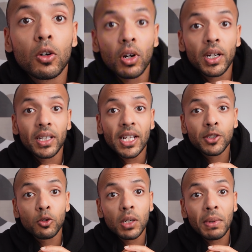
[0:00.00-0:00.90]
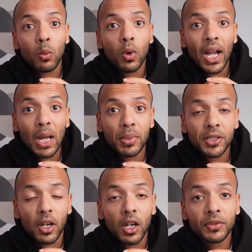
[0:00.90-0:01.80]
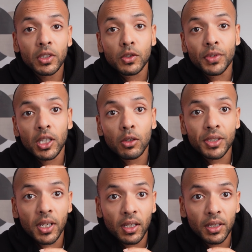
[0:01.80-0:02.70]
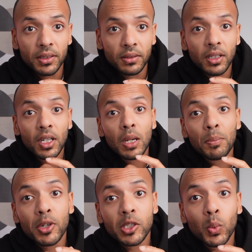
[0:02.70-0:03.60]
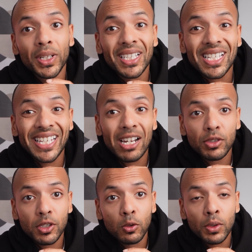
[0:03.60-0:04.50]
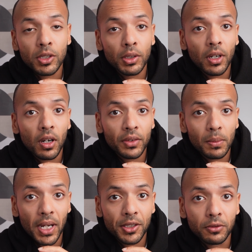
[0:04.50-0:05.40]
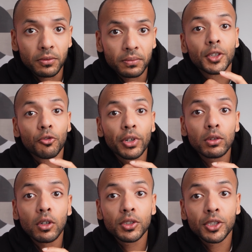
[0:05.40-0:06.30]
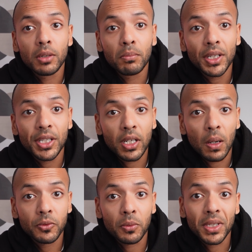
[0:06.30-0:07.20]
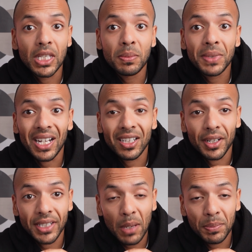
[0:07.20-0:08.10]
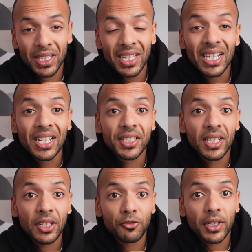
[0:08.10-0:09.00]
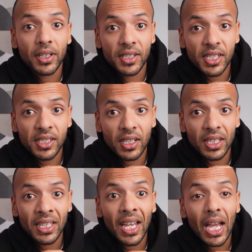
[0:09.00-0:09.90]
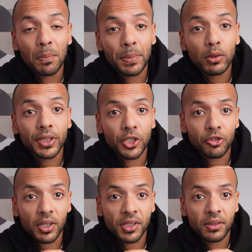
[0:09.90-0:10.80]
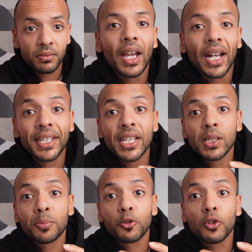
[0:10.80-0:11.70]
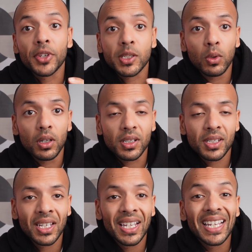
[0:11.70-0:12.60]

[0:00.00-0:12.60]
Alright, let's talk about what happens after you've closed a client, because winning the sales call is only half the battle. The real long-term money comes from keeping that client happy, delivering consistently, and building trust. And here's the proof this works.